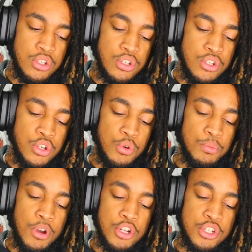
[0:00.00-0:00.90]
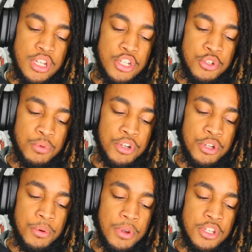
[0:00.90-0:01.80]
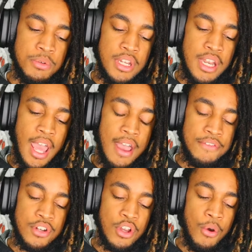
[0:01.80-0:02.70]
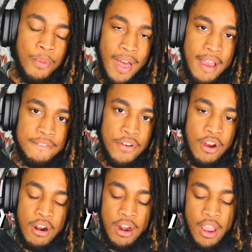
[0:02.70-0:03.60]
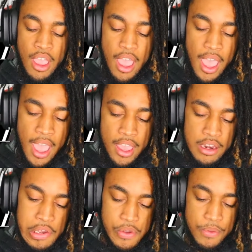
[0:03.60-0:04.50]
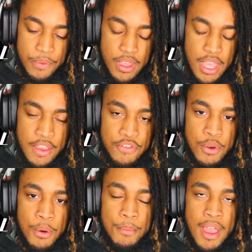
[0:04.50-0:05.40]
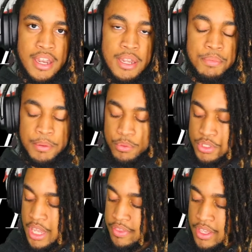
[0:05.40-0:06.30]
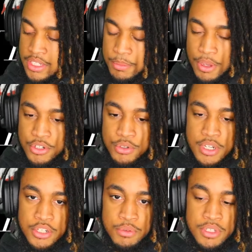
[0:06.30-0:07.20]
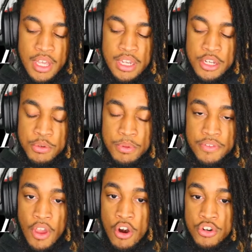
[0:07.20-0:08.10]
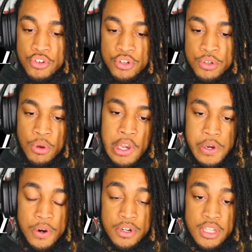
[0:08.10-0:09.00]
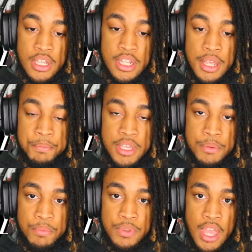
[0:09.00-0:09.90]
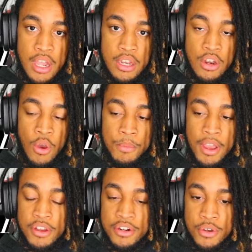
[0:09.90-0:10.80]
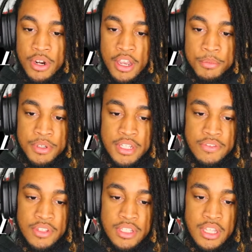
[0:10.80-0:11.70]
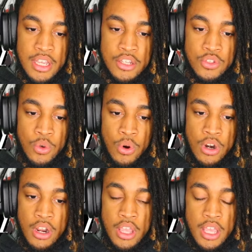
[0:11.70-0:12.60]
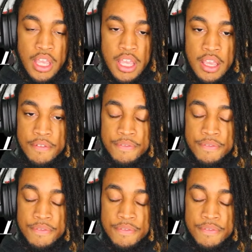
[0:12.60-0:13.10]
too much that you were doing. You didn't have to go that far. And if you're mad that people said things about you that you said that you believe aren't true, or saying that no, I'm not going to go to hell because of these things, or if